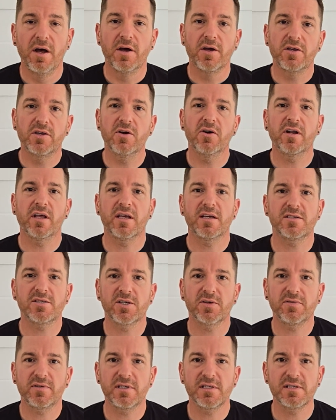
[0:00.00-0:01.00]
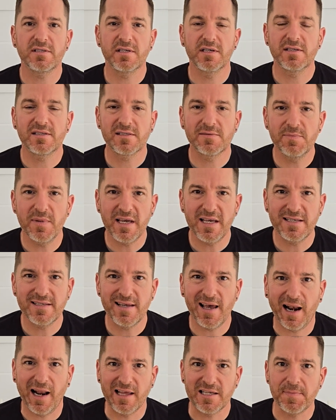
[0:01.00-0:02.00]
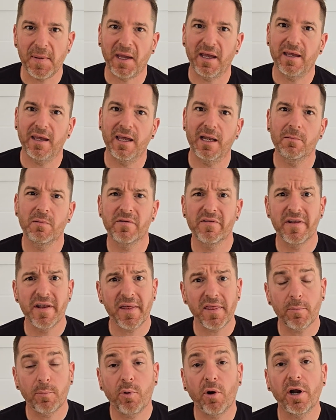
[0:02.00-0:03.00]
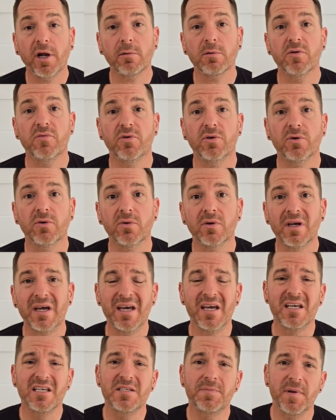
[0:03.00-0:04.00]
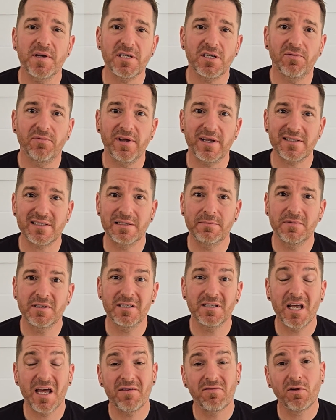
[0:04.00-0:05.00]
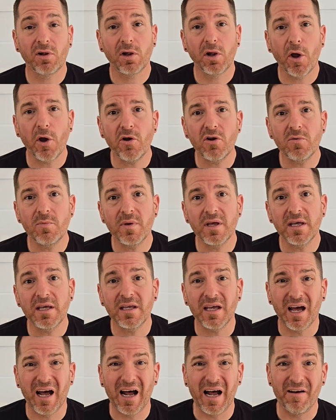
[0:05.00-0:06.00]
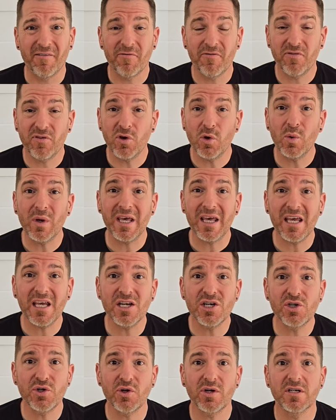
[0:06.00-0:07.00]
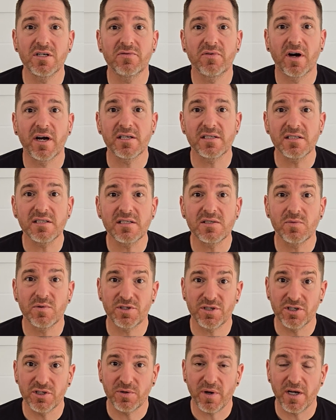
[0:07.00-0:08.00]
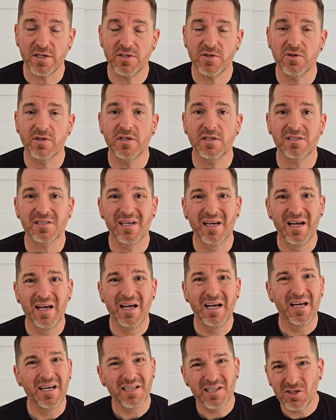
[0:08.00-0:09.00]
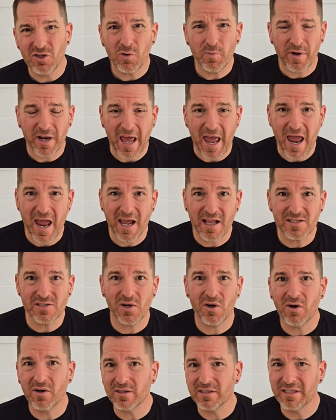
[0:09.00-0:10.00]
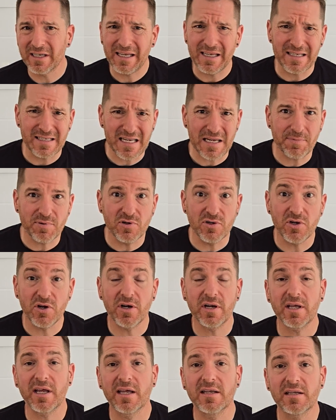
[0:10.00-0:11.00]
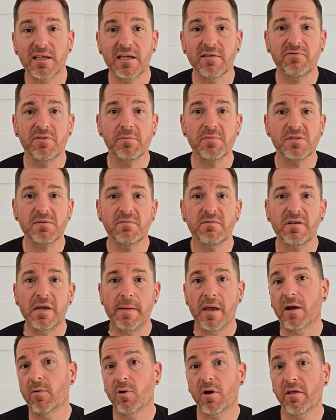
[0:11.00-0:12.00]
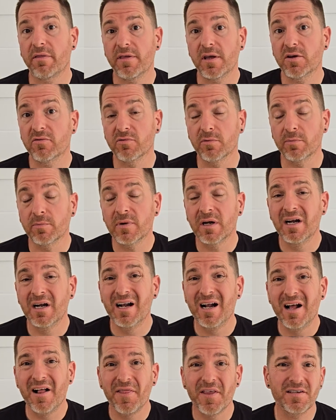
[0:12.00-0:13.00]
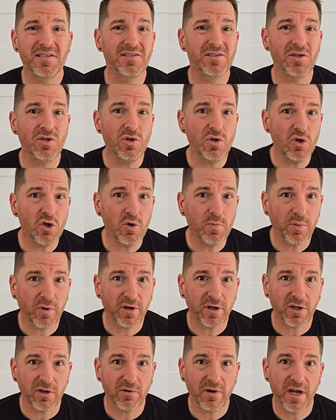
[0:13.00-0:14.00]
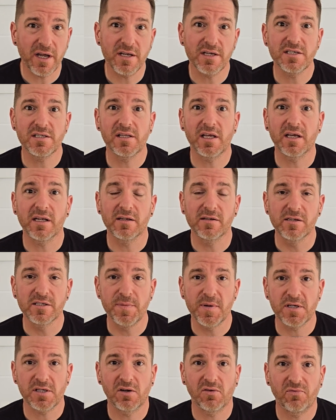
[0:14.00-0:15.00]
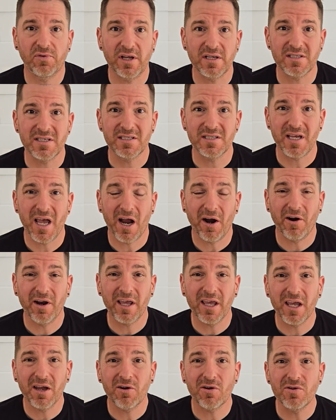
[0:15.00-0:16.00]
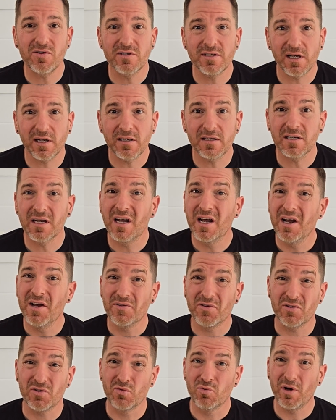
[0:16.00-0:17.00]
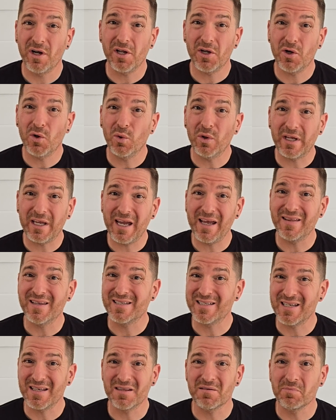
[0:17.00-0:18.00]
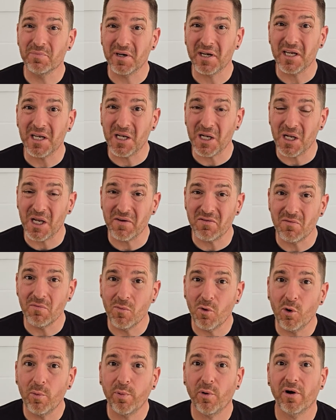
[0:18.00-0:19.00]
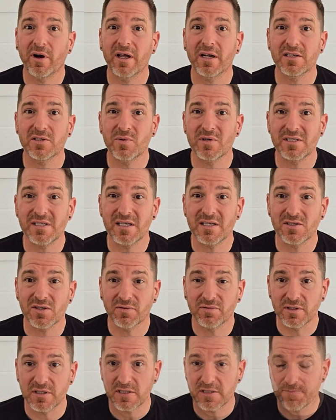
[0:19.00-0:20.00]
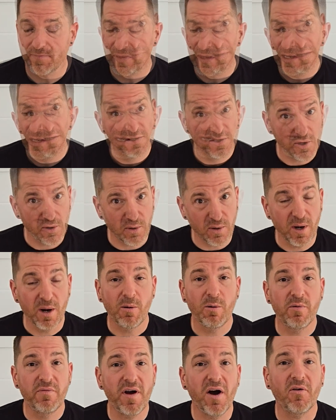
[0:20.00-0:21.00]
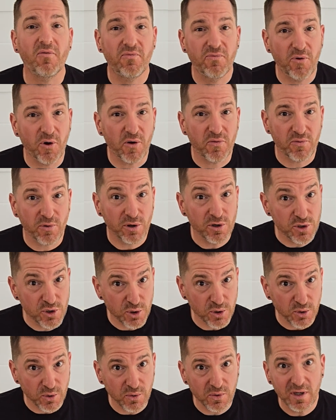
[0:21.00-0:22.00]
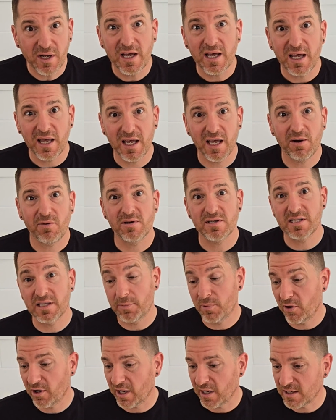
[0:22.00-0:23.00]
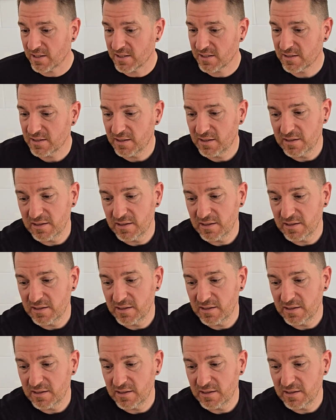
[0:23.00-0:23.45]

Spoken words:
Kia ora Airsofters, it's me Salas back again with another product review. Special FX Ltd have loaned me a few Eshooter devices, which are tracer units, to do a bit of hands-on, to get deep and dirty and give them some feedback what I think of them. This is a new product range that Special FX is carrying here in New Zealand, so it's really cool again to see them bringing even more product to us Airsofters. So, without further ado, here are the products.